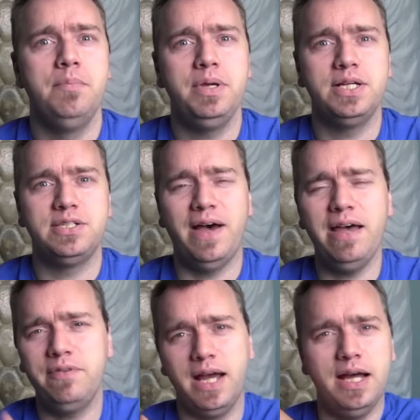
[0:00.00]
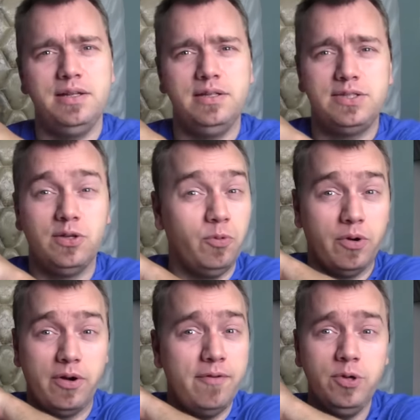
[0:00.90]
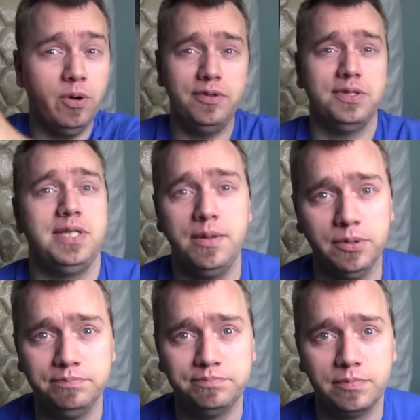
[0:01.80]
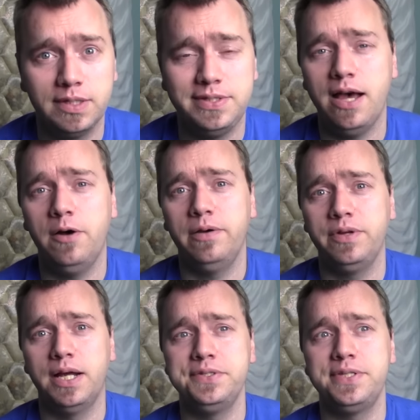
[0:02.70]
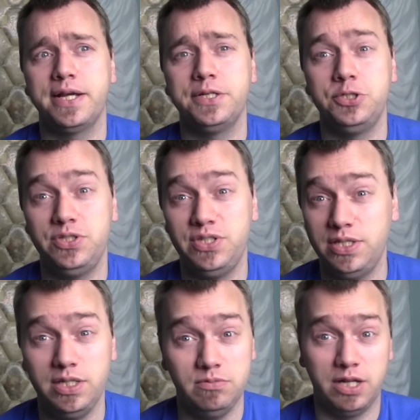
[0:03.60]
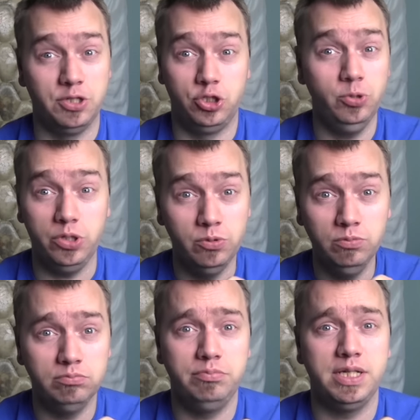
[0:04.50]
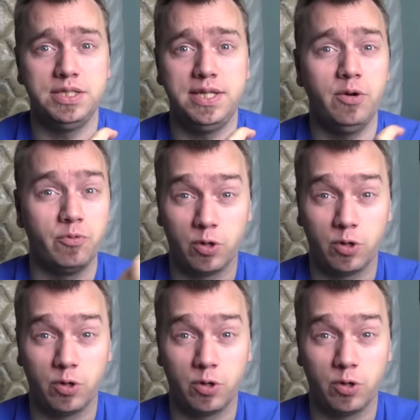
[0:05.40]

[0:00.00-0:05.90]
Because if I have guns, so wherever you are on the table, the Tau have guns that can shoot you because they don't